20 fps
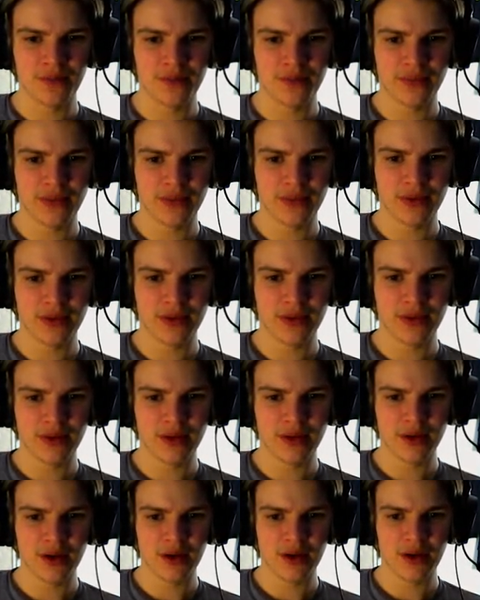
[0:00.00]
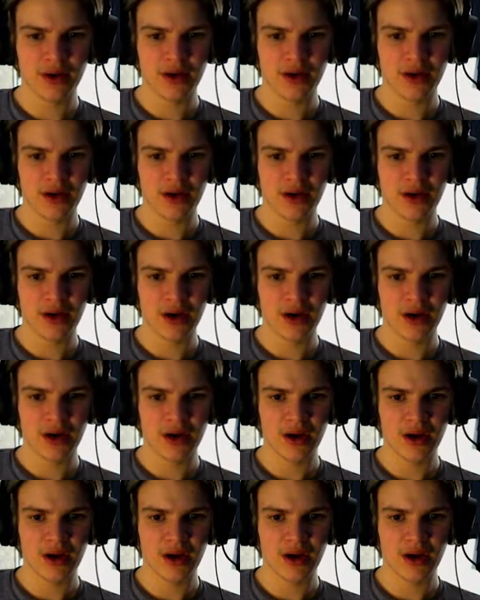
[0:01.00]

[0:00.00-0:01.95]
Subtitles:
(no one is talking)